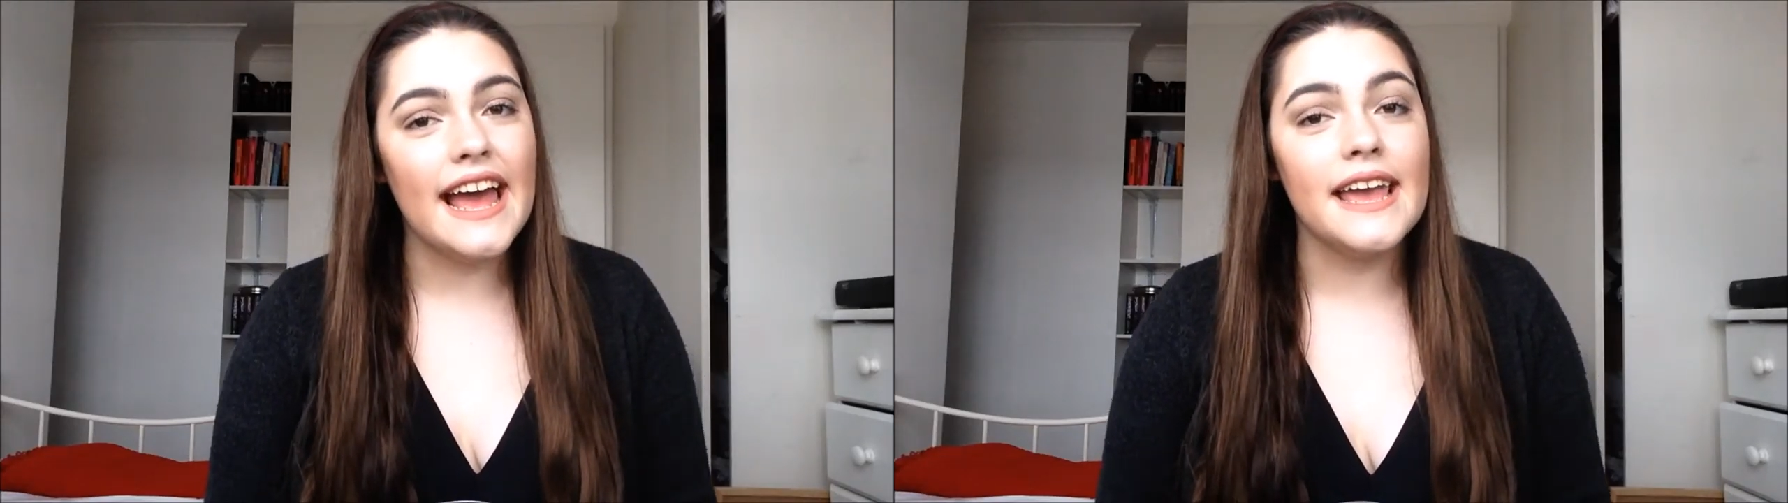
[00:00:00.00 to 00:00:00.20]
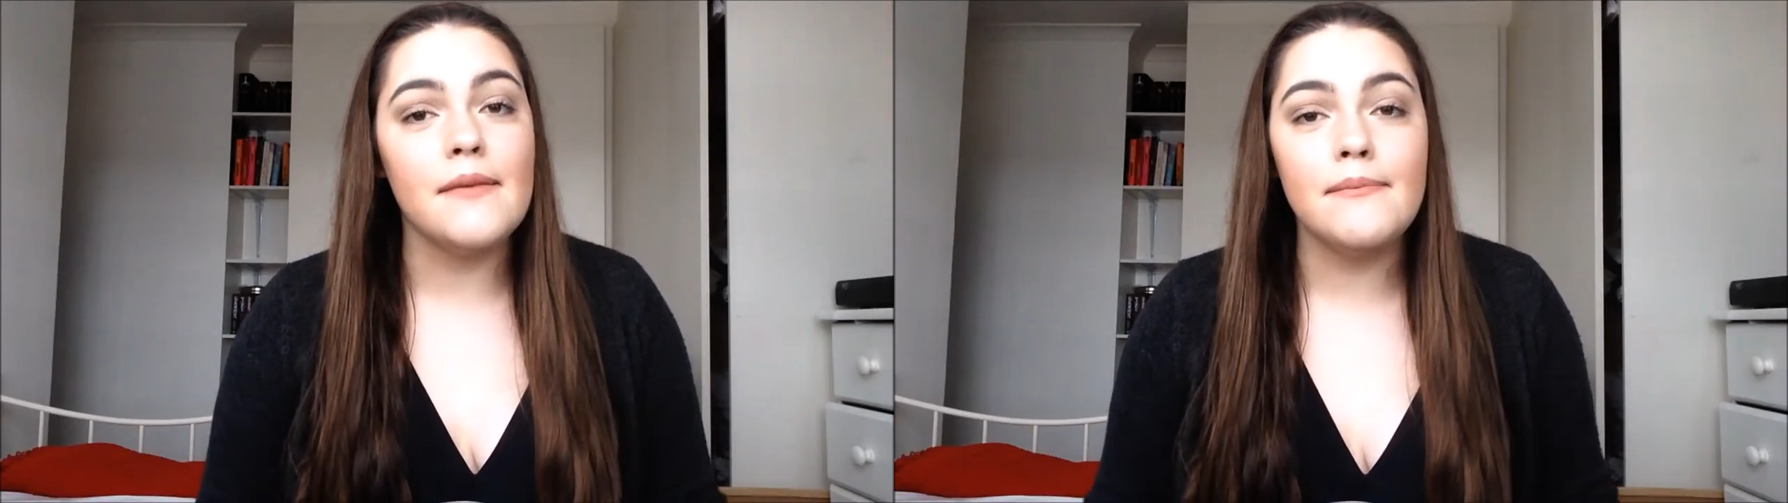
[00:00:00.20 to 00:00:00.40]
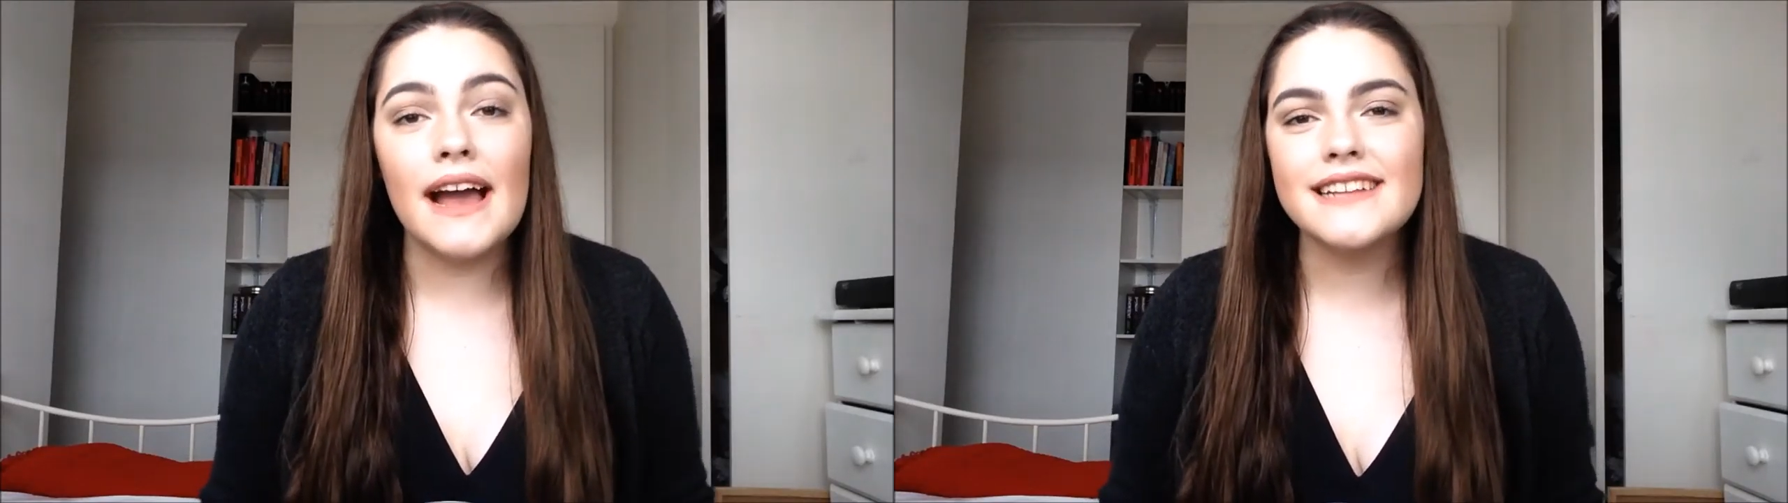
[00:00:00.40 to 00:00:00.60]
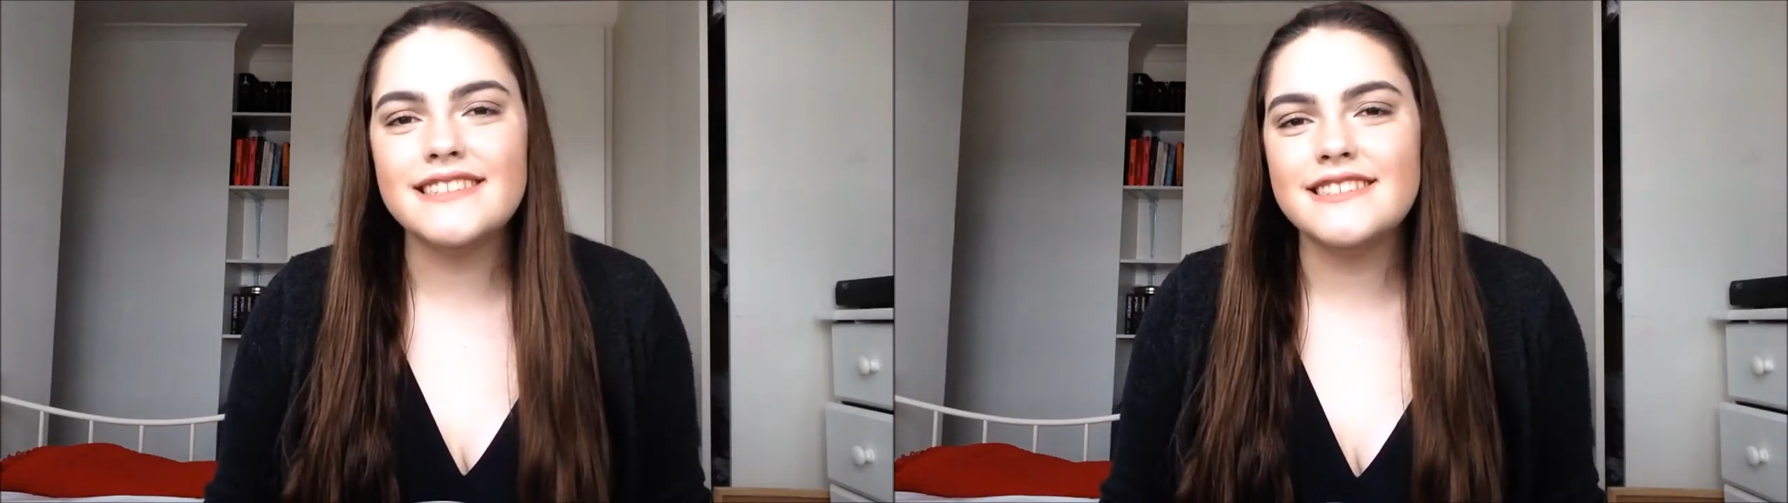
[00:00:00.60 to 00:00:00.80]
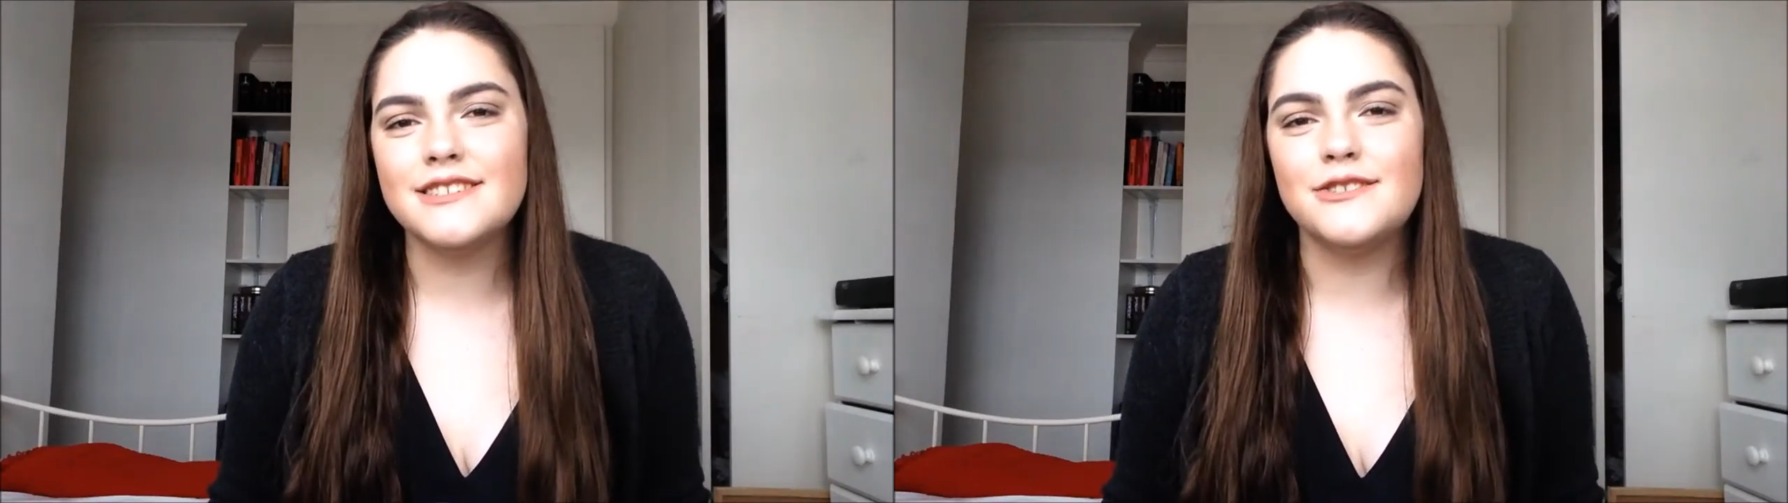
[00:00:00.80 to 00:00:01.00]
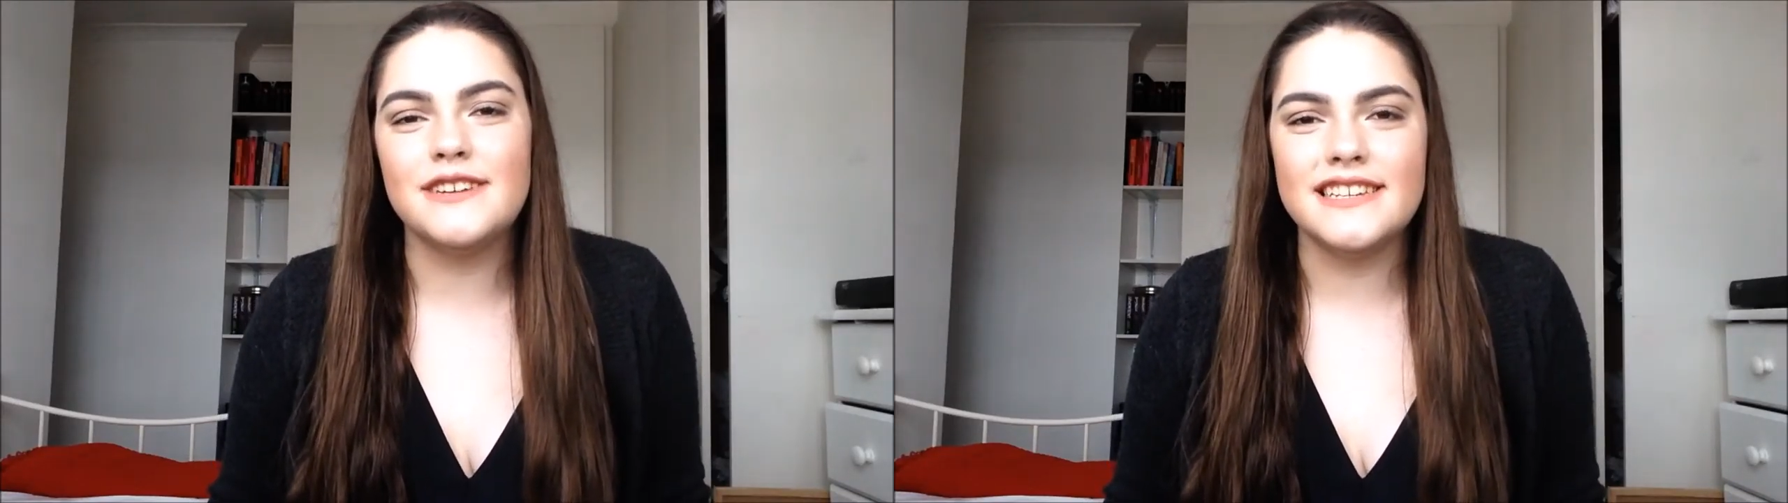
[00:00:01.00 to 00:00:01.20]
a back to school